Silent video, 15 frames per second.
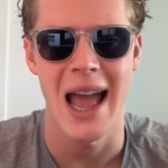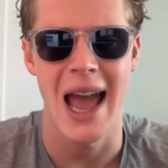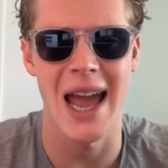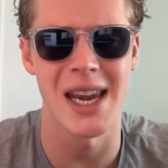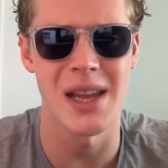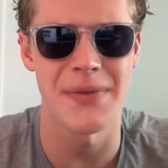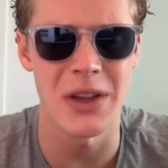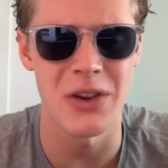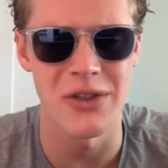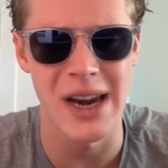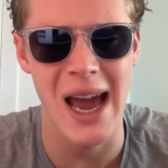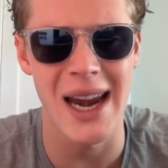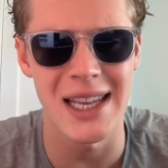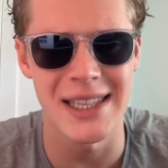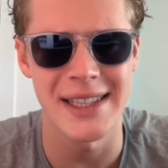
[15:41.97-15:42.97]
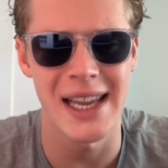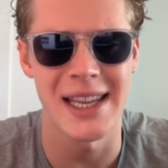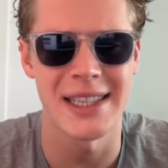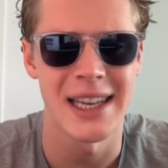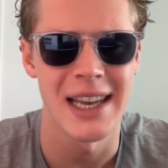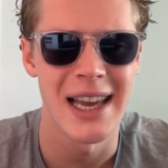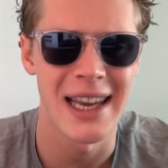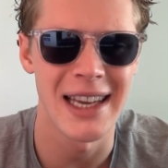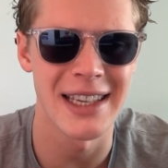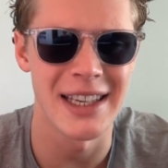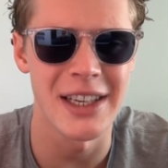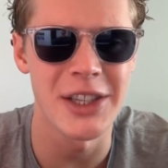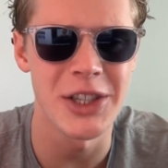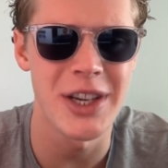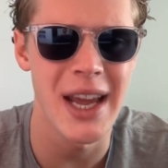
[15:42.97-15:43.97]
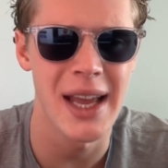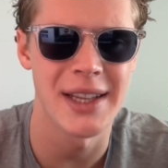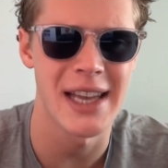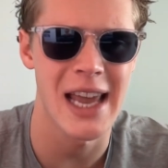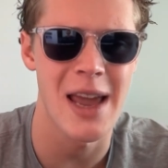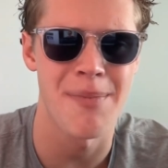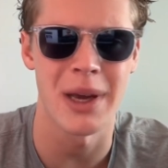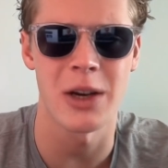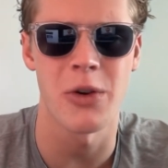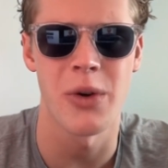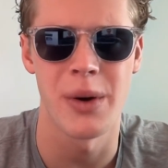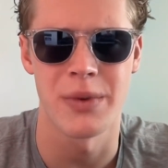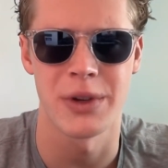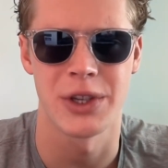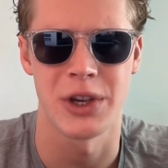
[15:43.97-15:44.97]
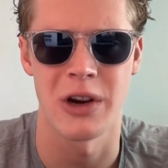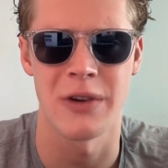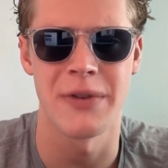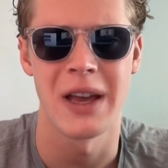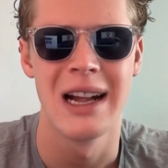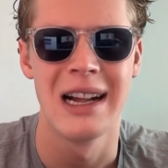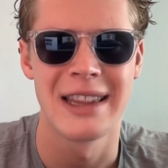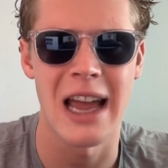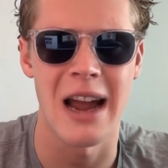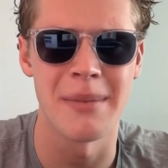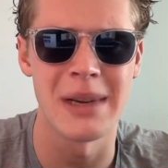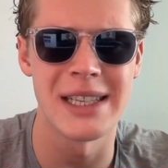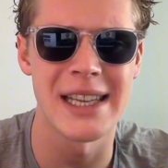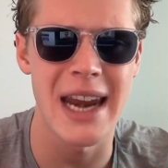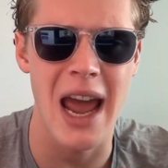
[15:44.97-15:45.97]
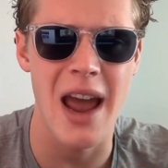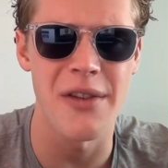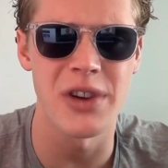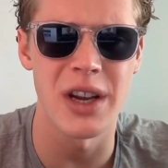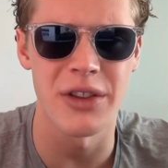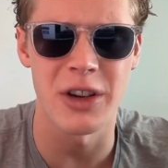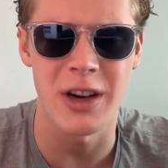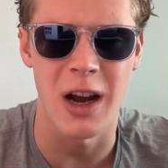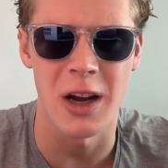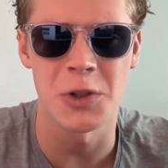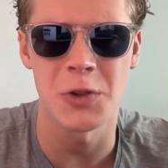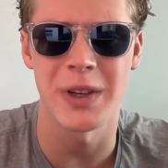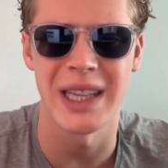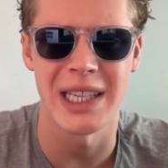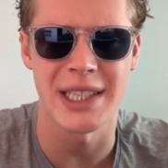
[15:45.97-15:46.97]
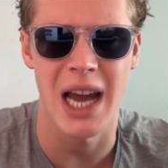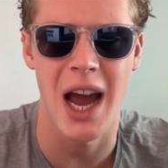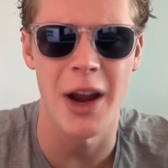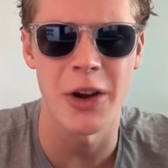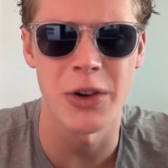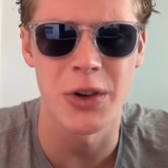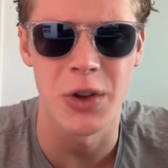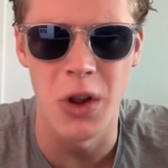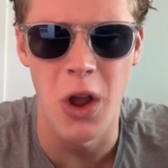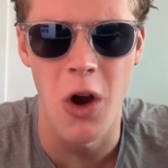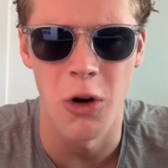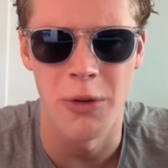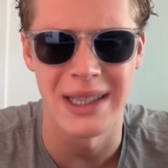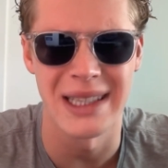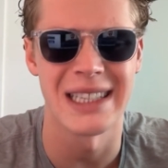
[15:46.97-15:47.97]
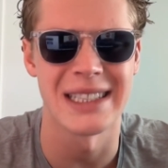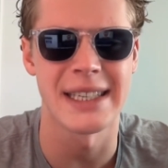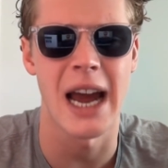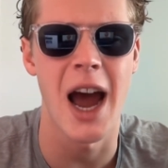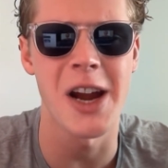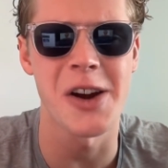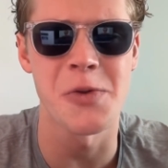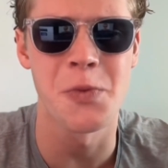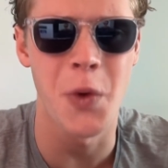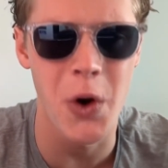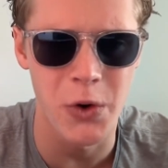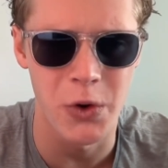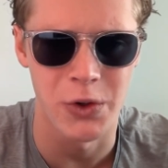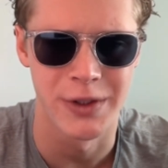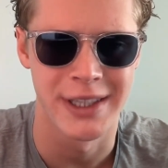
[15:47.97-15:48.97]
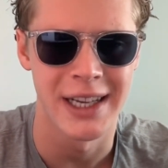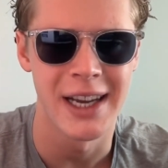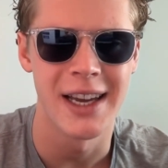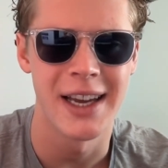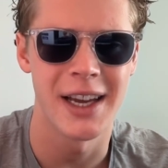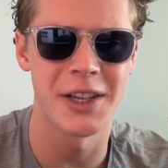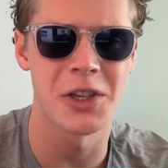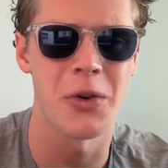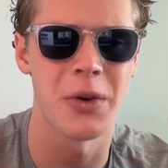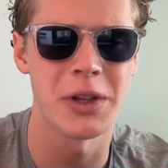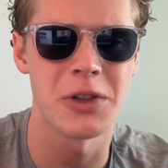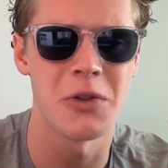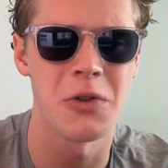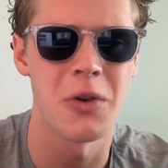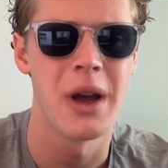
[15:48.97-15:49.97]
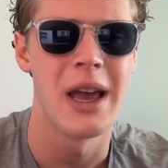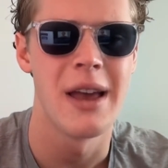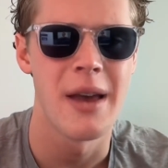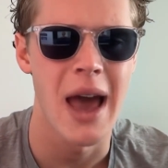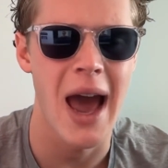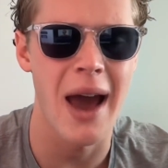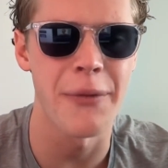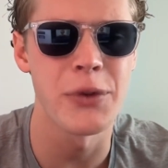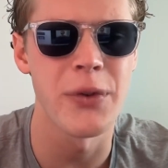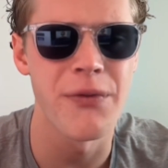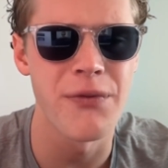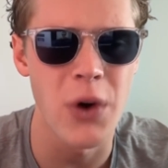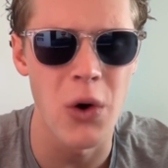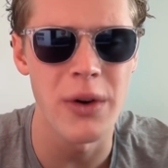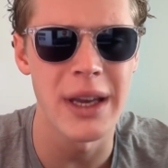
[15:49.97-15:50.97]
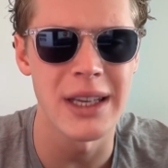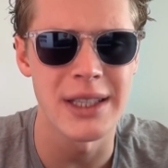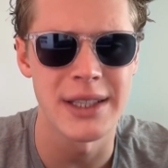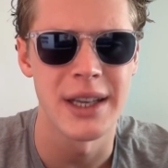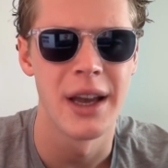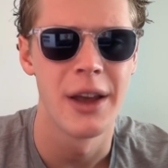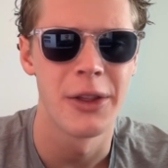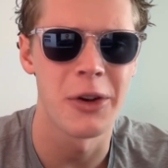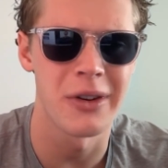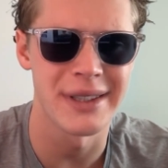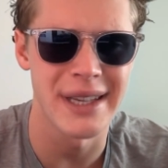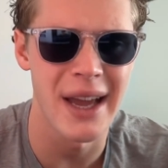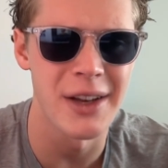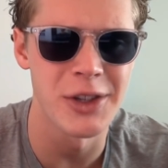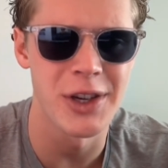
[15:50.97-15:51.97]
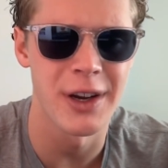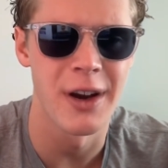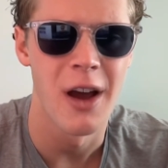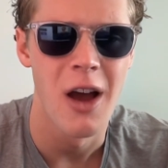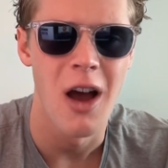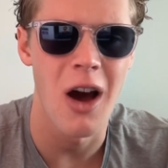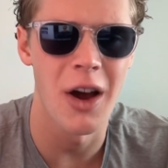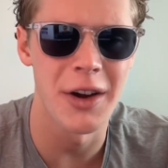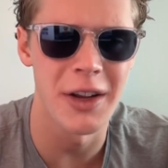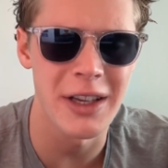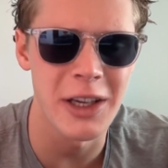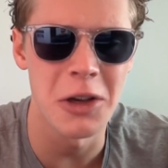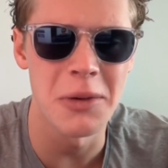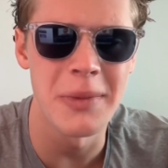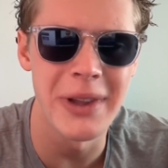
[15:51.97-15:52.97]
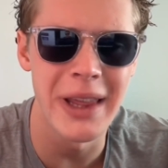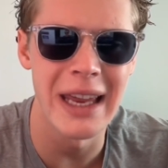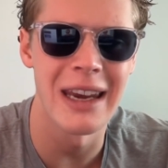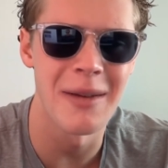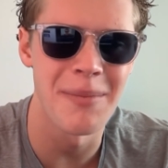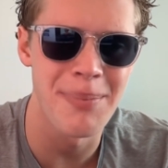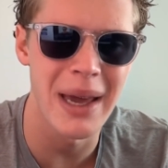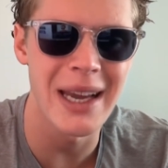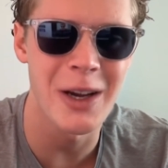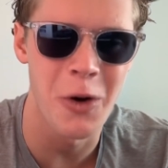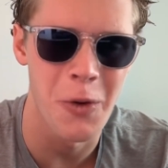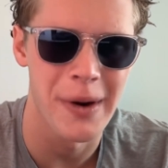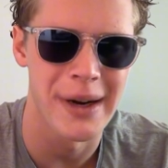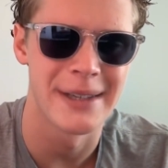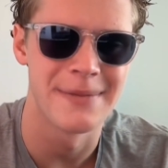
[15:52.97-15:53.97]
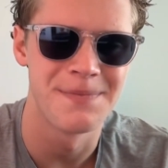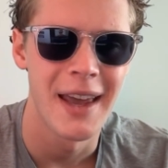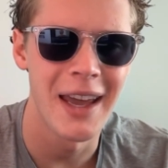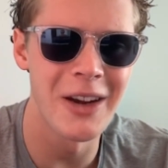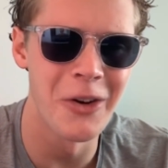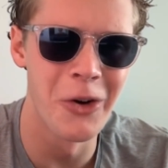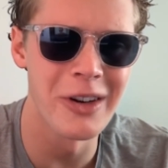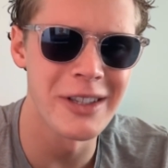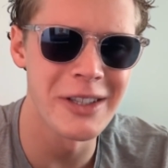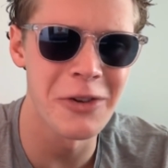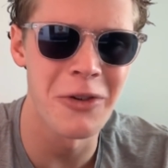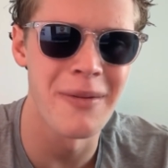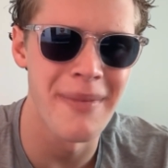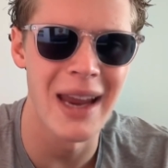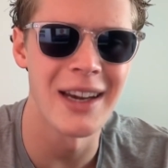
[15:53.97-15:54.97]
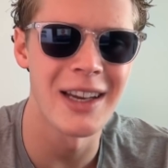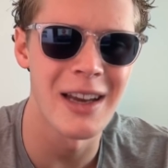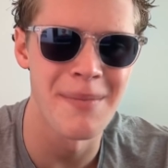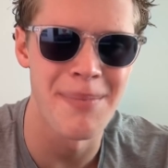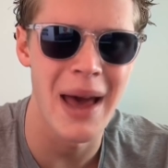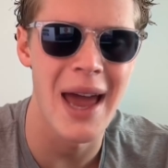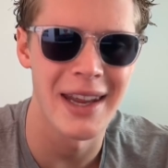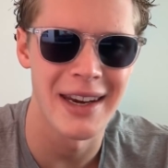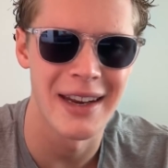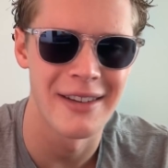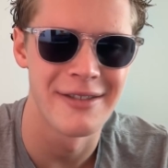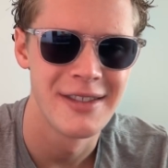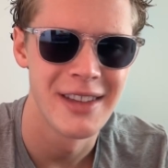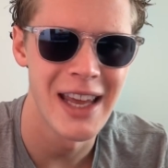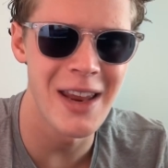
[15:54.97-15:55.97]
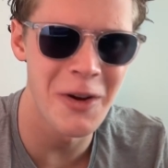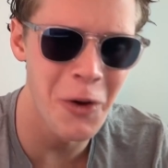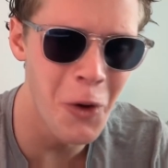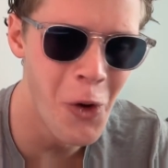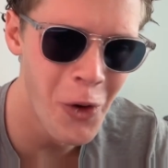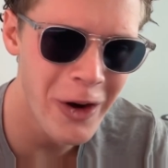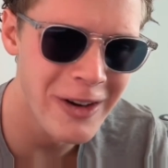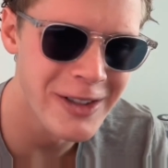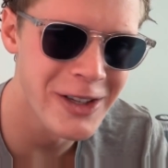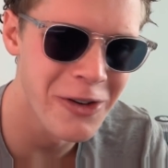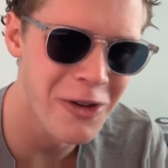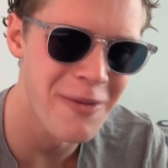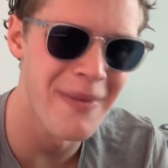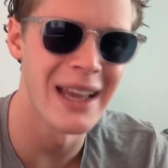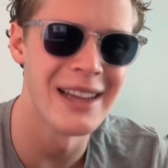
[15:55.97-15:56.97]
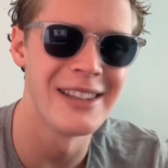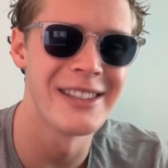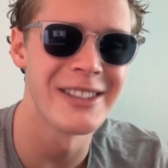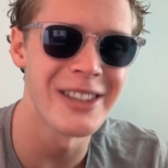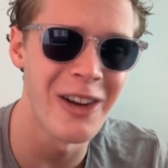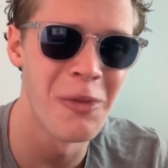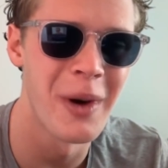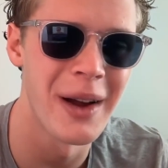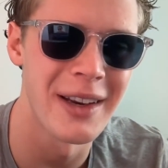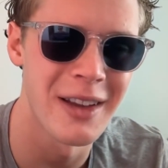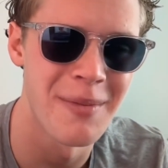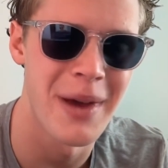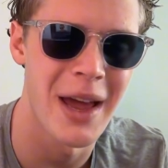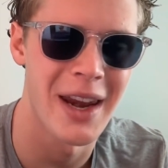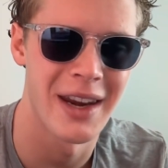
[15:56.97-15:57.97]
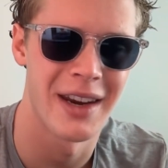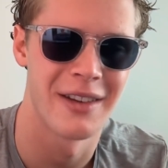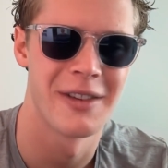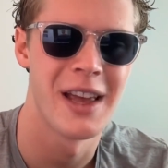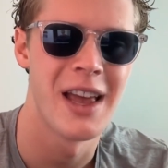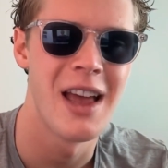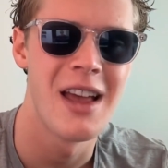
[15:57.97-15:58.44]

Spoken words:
And if the United States initiates a Bitcoin reserve, that means that every other country in the entire globe, in the entire world, is going to have to focus their attention on accumulating Bitcoin in order to remain competitive, in order to remain somewhat competitive.